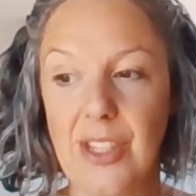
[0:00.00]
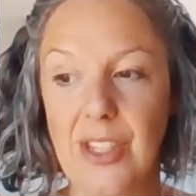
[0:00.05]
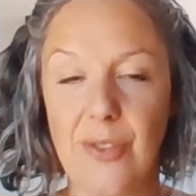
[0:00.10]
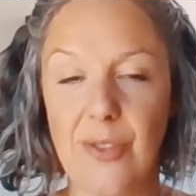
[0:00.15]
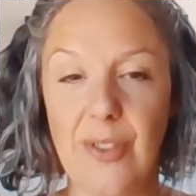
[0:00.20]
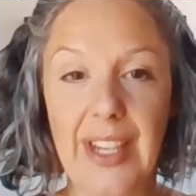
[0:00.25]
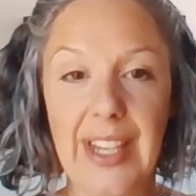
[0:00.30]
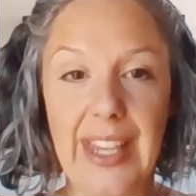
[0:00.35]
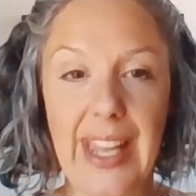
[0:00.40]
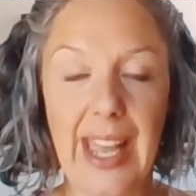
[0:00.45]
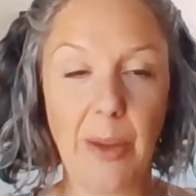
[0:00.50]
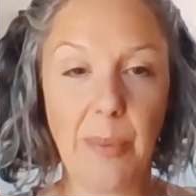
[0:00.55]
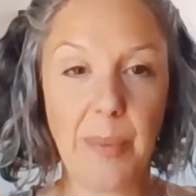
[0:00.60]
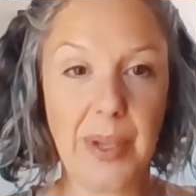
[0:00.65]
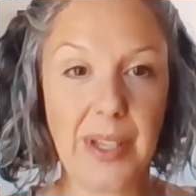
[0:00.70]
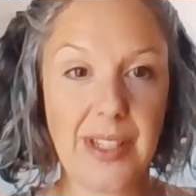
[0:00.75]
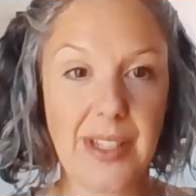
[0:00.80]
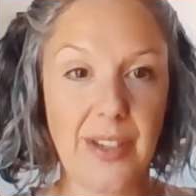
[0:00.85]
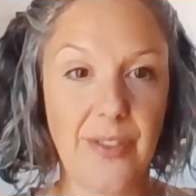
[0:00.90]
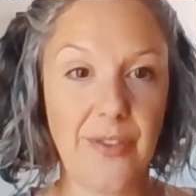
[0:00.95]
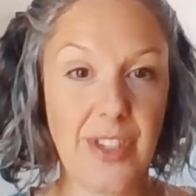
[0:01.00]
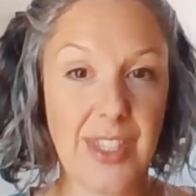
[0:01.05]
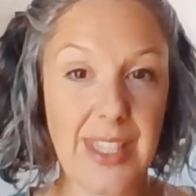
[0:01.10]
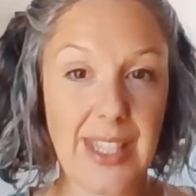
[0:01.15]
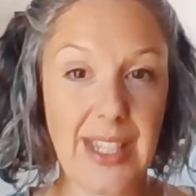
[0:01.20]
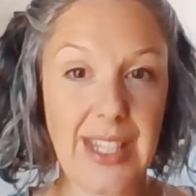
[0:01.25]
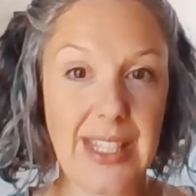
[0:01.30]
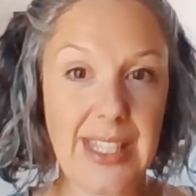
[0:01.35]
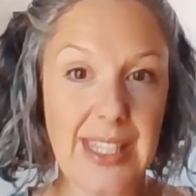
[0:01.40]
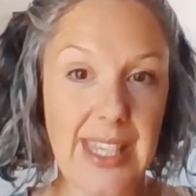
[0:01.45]
So really helping to
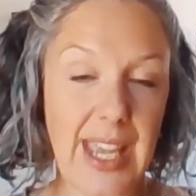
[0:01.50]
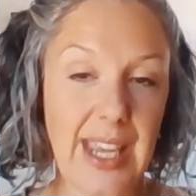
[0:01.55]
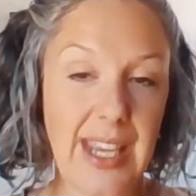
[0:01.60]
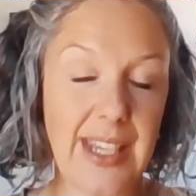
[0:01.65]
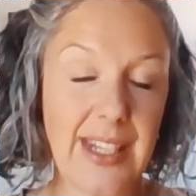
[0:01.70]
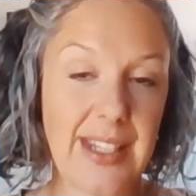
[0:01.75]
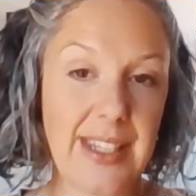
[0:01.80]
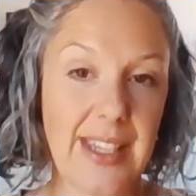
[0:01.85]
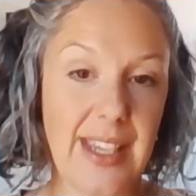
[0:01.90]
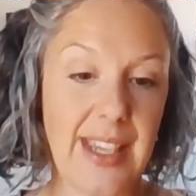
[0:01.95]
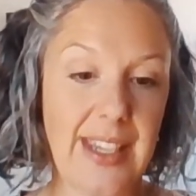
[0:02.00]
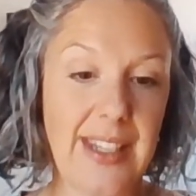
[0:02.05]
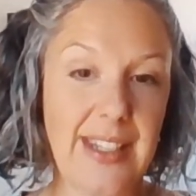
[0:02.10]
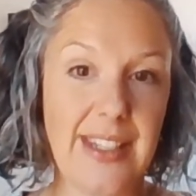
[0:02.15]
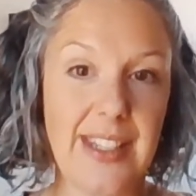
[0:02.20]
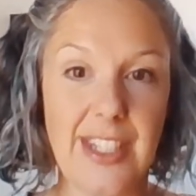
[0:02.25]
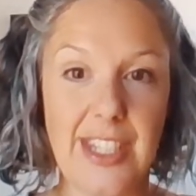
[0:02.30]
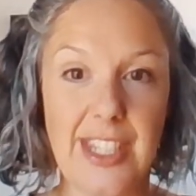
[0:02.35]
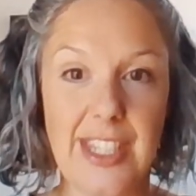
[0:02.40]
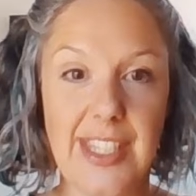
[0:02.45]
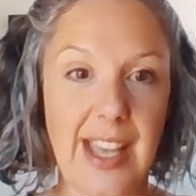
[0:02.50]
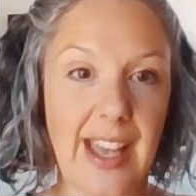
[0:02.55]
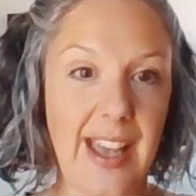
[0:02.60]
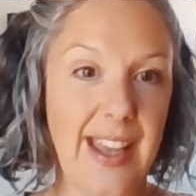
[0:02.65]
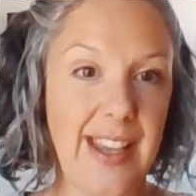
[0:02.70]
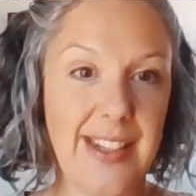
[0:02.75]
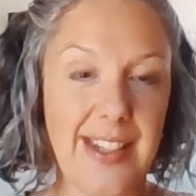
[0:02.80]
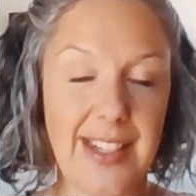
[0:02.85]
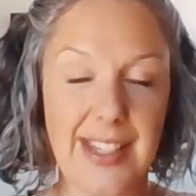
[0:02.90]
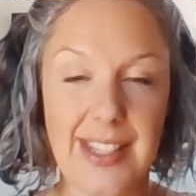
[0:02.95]
facilitate and
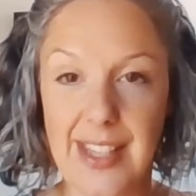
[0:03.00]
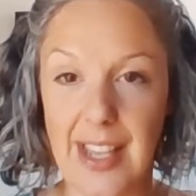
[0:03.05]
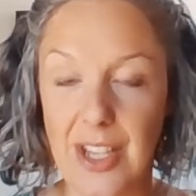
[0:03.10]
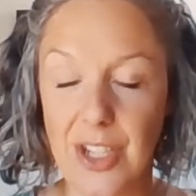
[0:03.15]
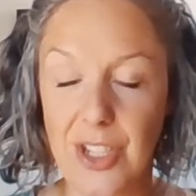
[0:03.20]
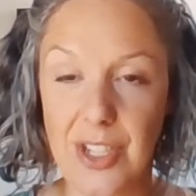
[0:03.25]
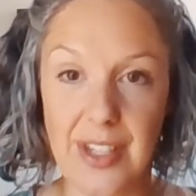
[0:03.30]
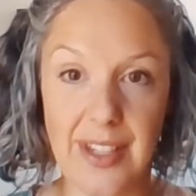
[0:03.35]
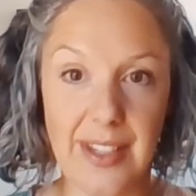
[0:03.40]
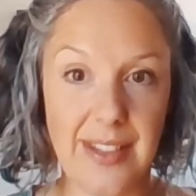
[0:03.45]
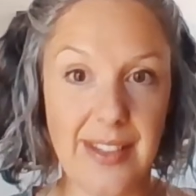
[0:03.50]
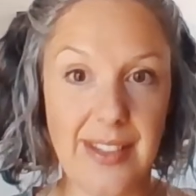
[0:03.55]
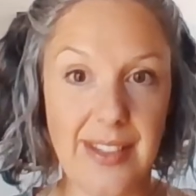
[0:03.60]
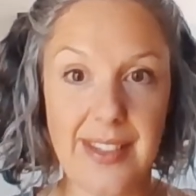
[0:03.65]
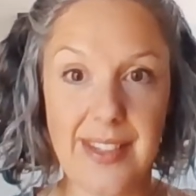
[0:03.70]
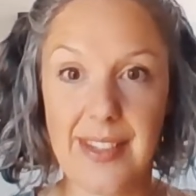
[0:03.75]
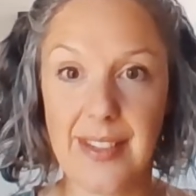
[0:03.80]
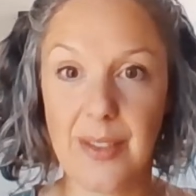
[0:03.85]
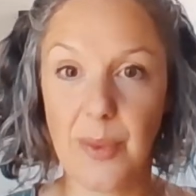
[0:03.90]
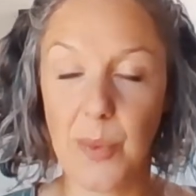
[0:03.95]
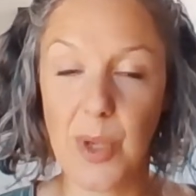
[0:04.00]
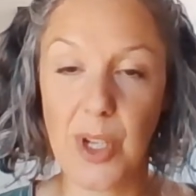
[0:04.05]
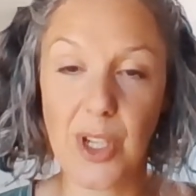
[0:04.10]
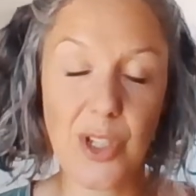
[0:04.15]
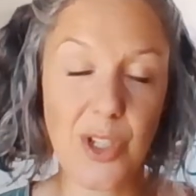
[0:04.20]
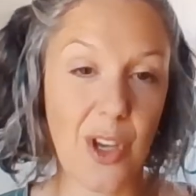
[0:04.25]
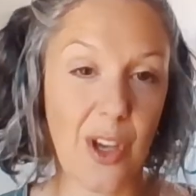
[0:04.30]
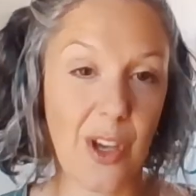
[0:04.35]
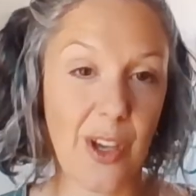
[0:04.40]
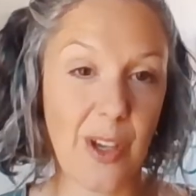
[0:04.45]
design discussions,
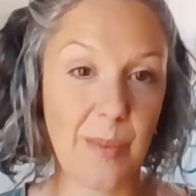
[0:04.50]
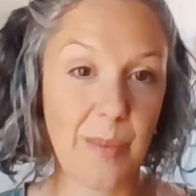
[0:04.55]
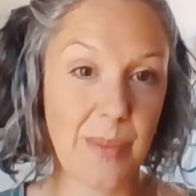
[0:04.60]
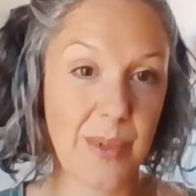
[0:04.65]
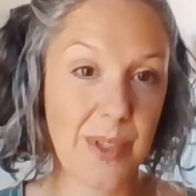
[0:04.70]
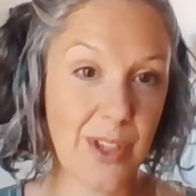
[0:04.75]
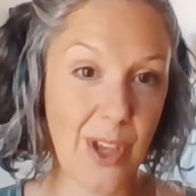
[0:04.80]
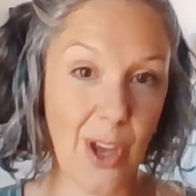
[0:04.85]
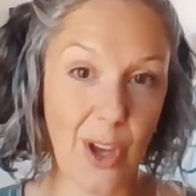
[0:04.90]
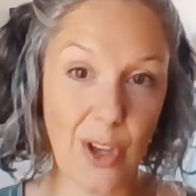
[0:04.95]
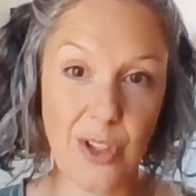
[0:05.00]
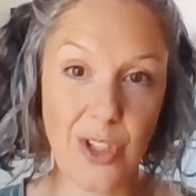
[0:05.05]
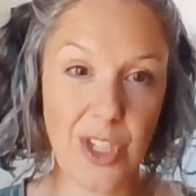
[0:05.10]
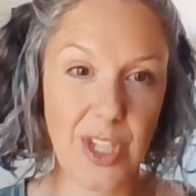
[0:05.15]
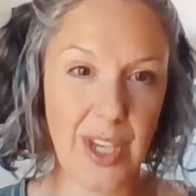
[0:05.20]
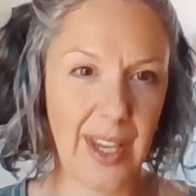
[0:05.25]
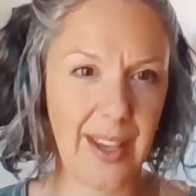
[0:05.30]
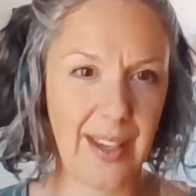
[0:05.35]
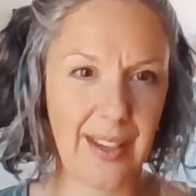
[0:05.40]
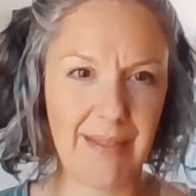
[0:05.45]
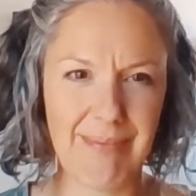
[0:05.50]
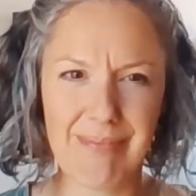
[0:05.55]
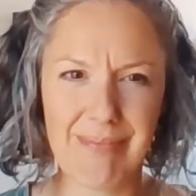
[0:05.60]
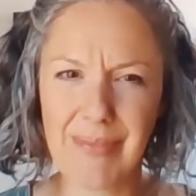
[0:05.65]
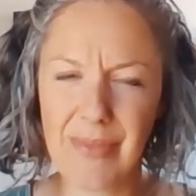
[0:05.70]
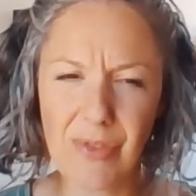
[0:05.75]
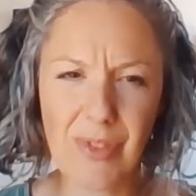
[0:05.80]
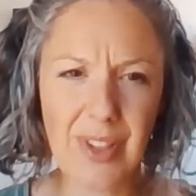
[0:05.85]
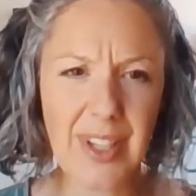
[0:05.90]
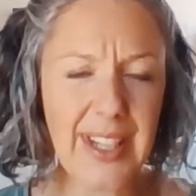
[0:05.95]
workshops,
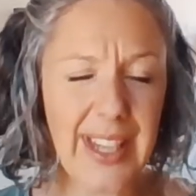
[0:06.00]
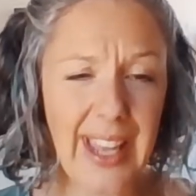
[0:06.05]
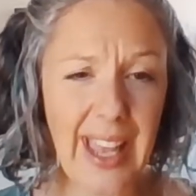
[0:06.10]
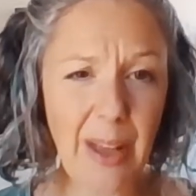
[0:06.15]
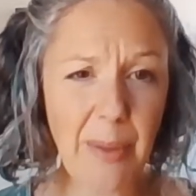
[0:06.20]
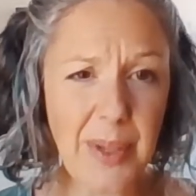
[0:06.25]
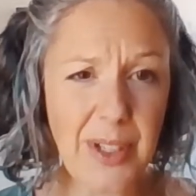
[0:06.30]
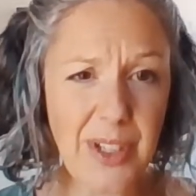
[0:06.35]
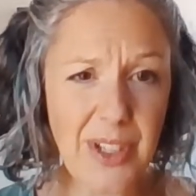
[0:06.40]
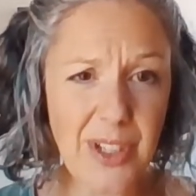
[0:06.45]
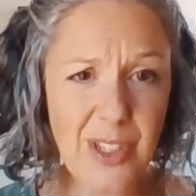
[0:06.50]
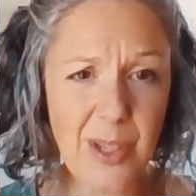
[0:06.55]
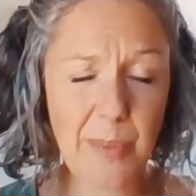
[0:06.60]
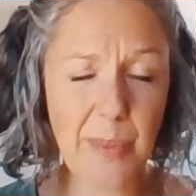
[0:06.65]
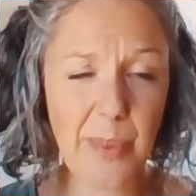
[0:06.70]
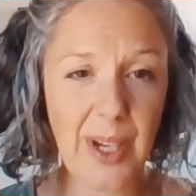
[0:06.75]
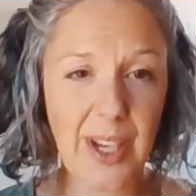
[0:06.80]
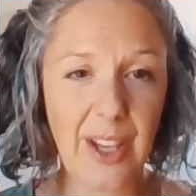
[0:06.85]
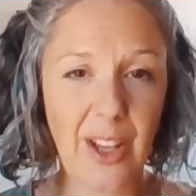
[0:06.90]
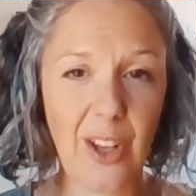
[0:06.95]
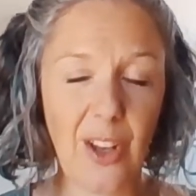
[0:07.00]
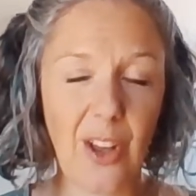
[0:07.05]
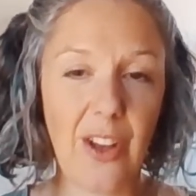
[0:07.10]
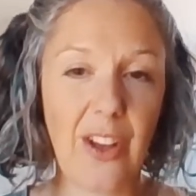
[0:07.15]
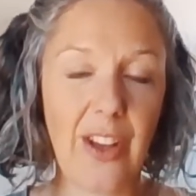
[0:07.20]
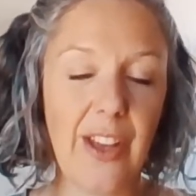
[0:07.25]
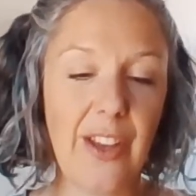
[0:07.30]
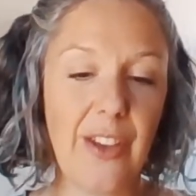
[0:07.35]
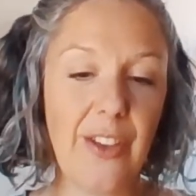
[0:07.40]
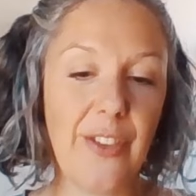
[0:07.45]
coaching, really helping just to bring a
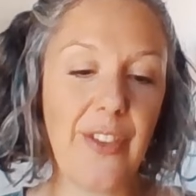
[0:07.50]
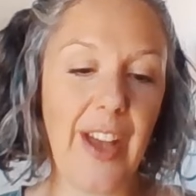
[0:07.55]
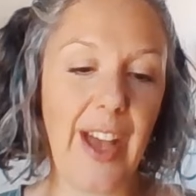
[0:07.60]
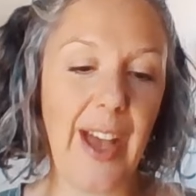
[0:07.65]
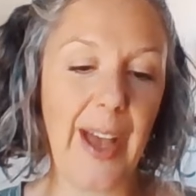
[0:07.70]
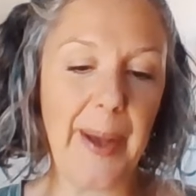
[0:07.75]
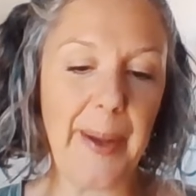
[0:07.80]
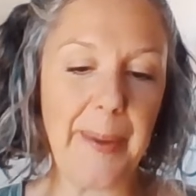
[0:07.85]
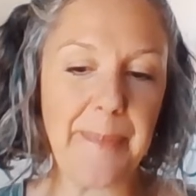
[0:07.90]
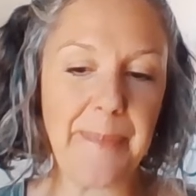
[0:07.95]
lot of